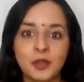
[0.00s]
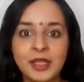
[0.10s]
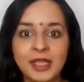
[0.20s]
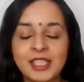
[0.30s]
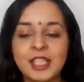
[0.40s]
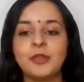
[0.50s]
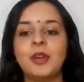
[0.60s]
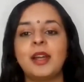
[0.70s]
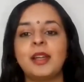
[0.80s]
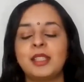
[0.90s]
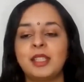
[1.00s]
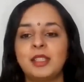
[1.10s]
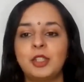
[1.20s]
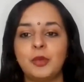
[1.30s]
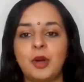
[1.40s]
So we need to
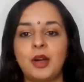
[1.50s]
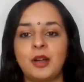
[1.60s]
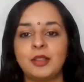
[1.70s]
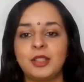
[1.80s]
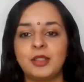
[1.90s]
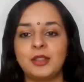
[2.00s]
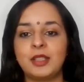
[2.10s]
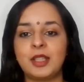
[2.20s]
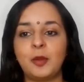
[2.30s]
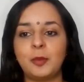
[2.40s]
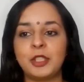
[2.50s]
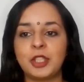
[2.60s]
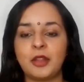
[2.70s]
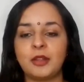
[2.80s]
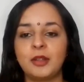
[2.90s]
unite to help
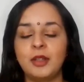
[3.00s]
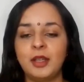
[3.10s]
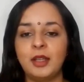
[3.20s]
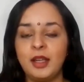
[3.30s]
each other.